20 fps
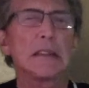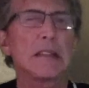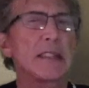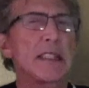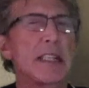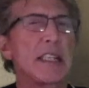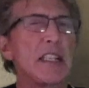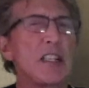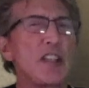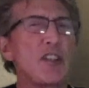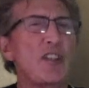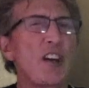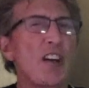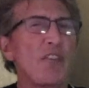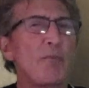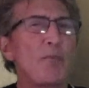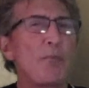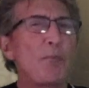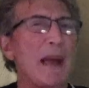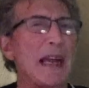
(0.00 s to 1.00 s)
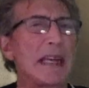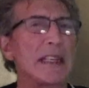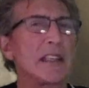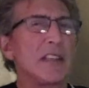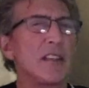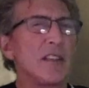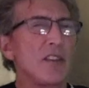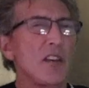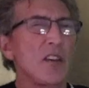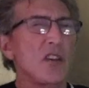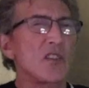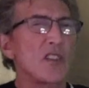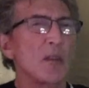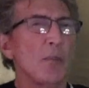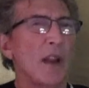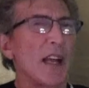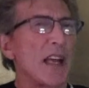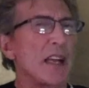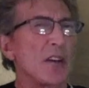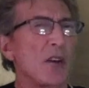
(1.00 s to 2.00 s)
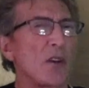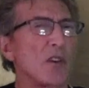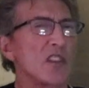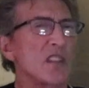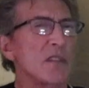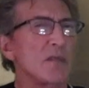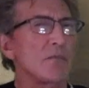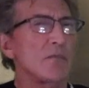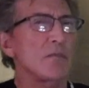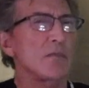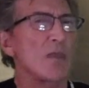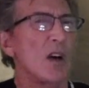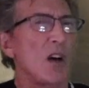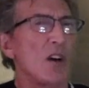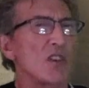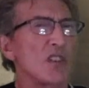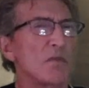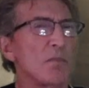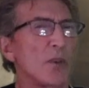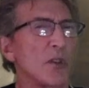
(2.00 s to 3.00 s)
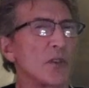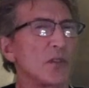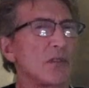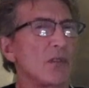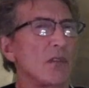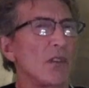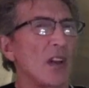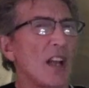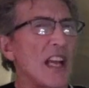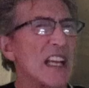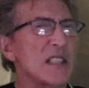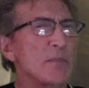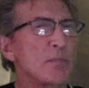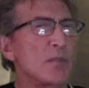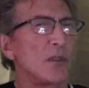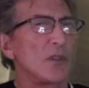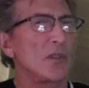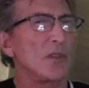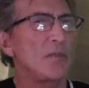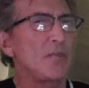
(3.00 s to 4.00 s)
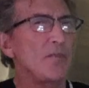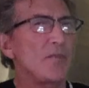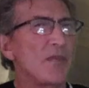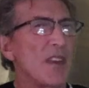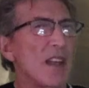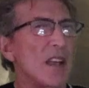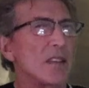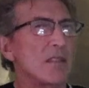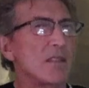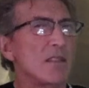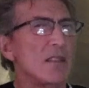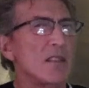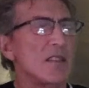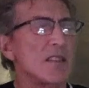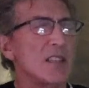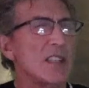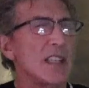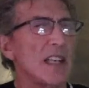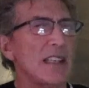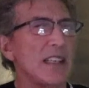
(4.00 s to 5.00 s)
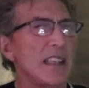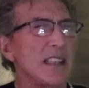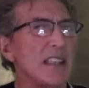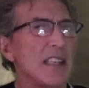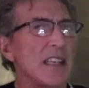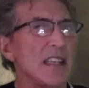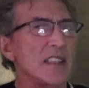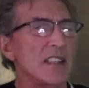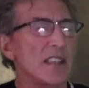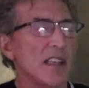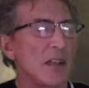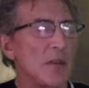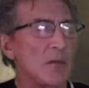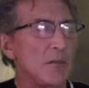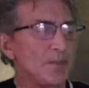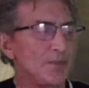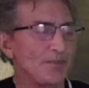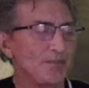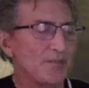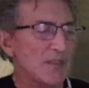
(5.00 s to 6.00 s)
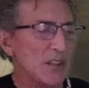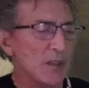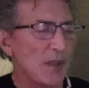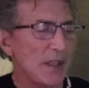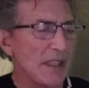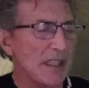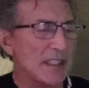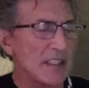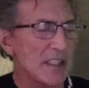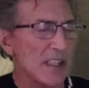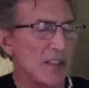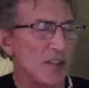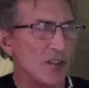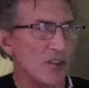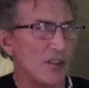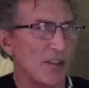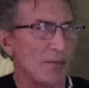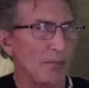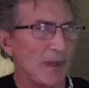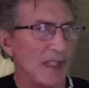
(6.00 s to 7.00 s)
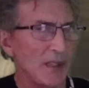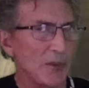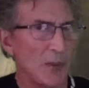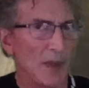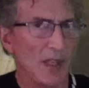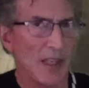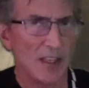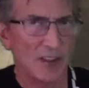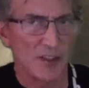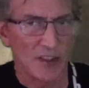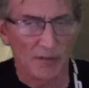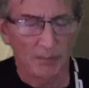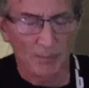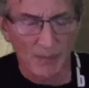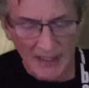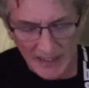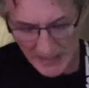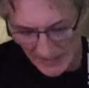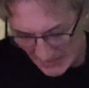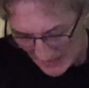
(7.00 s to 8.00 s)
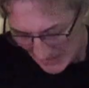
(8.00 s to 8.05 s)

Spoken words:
didn't Jeff Beck used to play an oxblood Les Paul a zillion years ago? Great guitarist, Jeff Beck. We like Jeff Beck.